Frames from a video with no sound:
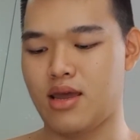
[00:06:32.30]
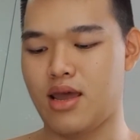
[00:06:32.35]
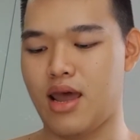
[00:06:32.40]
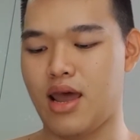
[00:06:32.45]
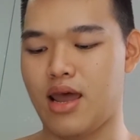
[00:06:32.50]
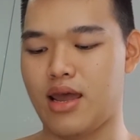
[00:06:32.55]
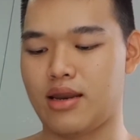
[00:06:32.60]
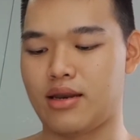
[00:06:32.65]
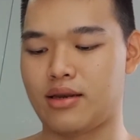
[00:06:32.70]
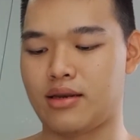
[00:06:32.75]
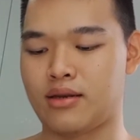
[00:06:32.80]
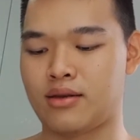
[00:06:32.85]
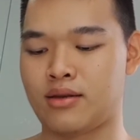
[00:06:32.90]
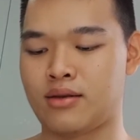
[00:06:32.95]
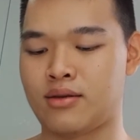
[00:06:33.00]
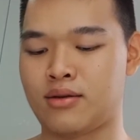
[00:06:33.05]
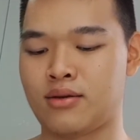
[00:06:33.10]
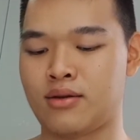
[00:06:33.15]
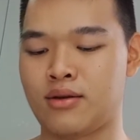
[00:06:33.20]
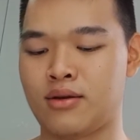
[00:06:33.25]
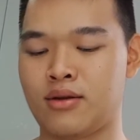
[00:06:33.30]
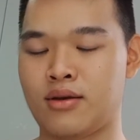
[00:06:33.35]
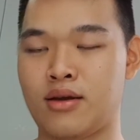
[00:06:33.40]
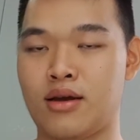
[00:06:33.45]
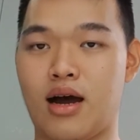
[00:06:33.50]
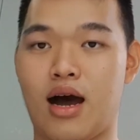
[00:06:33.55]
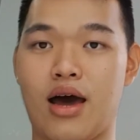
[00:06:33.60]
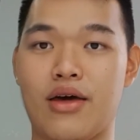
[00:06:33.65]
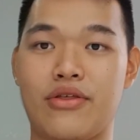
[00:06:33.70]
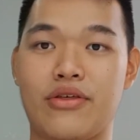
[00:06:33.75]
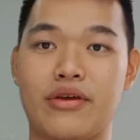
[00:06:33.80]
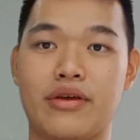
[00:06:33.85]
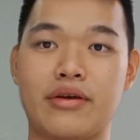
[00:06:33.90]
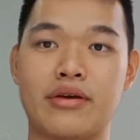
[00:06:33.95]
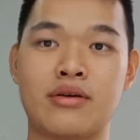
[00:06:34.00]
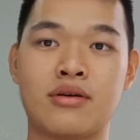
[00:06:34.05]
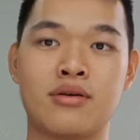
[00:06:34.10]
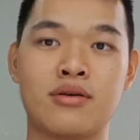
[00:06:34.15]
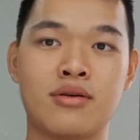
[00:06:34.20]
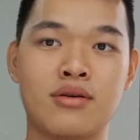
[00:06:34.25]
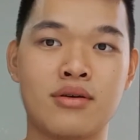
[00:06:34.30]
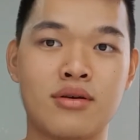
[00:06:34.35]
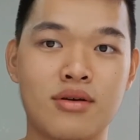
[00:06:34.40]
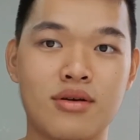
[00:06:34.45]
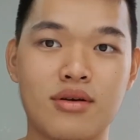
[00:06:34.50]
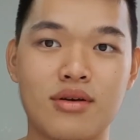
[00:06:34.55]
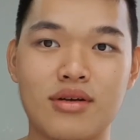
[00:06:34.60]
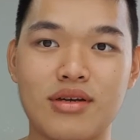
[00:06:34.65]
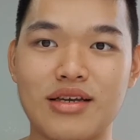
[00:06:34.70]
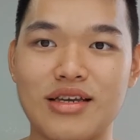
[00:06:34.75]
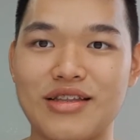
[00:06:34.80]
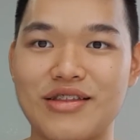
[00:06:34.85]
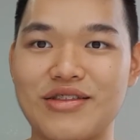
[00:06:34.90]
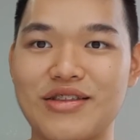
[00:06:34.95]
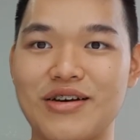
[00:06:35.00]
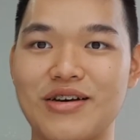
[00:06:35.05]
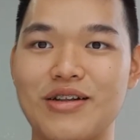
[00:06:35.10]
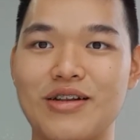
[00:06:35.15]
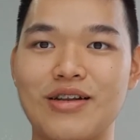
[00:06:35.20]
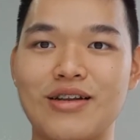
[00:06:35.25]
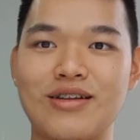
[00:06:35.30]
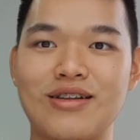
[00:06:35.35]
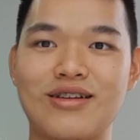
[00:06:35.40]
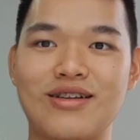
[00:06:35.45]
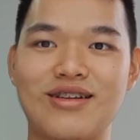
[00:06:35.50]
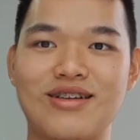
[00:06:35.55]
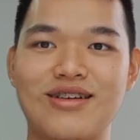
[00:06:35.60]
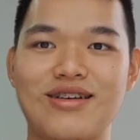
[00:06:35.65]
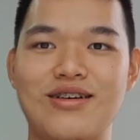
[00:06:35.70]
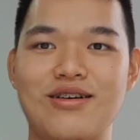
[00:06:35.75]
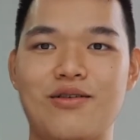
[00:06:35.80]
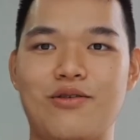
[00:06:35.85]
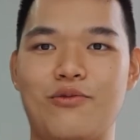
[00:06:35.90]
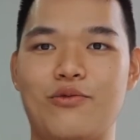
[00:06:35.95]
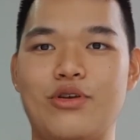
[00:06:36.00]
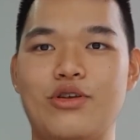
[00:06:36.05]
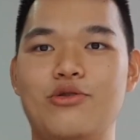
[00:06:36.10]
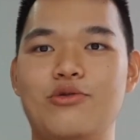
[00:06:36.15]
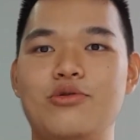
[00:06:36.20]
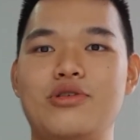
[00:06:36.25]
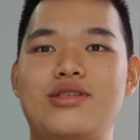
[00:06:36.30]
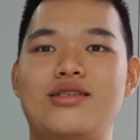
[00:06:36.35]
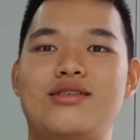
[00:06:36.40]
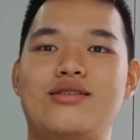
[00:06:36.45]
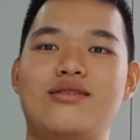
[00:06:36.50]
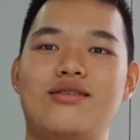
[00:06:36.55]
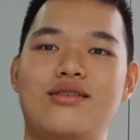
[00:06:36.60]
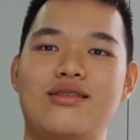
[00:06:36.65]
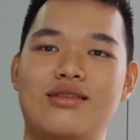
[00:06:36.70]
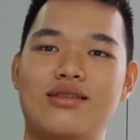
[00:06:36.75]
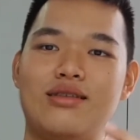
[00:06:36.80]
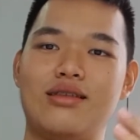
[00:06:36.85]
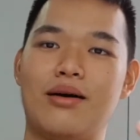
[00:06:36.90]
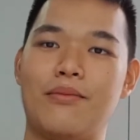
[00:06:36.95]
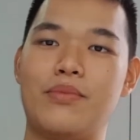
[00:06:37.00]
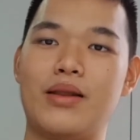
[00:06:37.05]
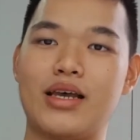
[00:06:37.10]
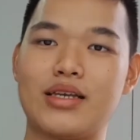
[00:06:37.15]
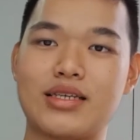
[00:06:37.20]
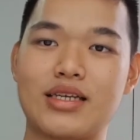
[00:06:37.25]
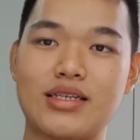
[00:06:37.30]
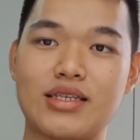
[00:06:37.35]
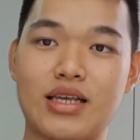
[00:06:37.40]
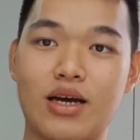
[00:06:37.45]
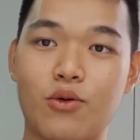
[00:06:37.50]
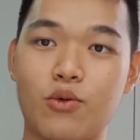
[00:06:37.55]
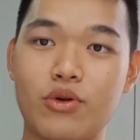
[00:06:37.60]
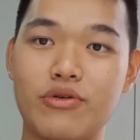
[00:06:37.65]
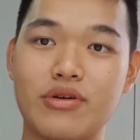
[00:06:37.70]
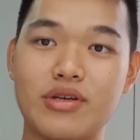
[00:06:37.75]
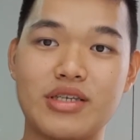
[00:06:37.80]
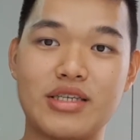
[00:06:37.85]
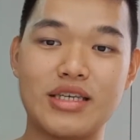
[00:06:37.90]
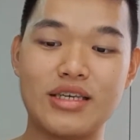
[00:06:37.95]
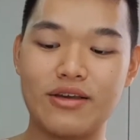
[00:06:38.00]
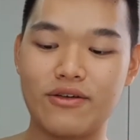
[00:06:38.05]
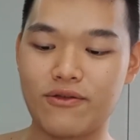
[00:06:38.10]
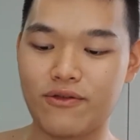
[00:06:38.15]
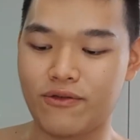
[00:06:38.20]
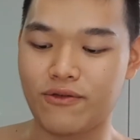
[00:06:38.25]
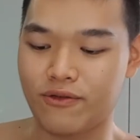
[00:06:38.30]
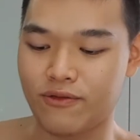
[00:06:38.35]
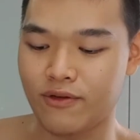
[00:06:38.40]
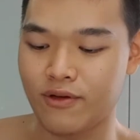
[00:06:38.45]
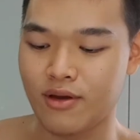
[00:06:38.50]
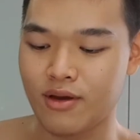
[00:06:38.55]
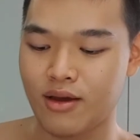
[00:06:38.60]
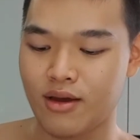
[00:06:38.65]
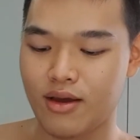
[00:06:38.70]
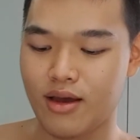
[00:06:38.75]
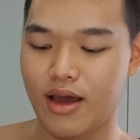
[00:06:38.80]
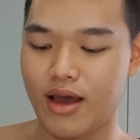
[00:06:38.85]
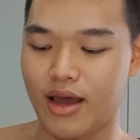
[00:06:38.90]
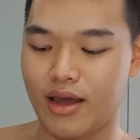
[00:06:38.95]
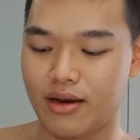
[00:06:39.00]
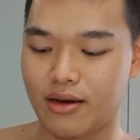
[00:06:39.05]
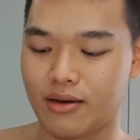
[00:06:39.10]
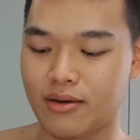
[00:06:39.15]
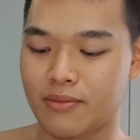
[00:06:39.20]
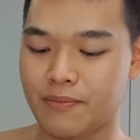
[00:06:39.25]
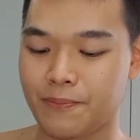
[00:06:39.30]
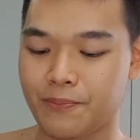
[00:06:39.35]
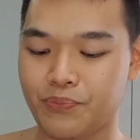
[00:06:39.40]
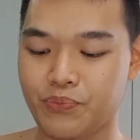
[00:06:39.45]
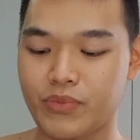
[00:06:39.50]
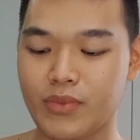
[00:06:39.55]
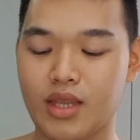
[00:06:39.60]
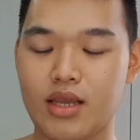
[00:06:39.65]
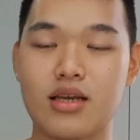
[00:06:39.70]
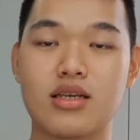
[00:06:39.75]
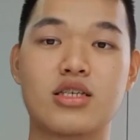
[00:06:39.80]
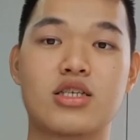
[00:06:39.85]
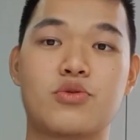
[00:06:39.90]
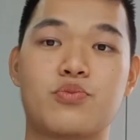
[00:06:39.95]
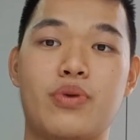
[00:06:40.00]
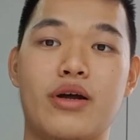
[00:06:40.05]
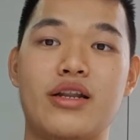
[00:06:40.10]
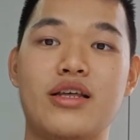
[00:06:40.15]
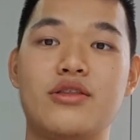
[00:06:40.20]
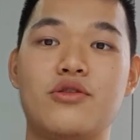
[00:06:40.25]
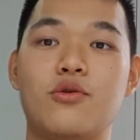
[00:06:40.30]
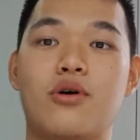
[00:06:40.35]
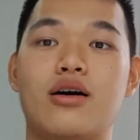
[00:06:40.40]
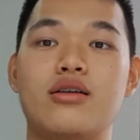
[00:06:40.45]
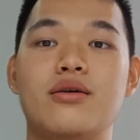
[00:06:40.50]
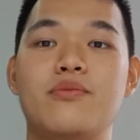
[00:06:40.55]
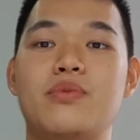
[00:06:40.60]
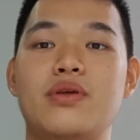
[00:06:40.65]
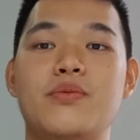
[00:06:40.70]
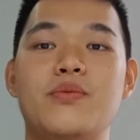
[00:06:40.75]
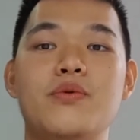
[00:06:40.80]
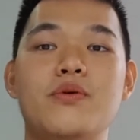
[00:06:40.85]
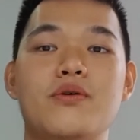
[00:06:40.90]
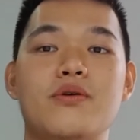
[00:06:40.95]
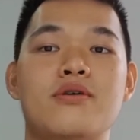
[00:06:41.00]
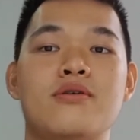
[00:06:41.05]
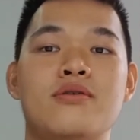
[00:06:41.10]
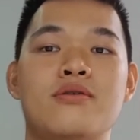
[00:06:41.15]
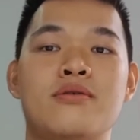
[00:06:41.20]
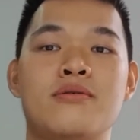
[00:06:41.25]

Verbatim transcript: And I think in turn, we use the blessings that we receive and spread it to other people.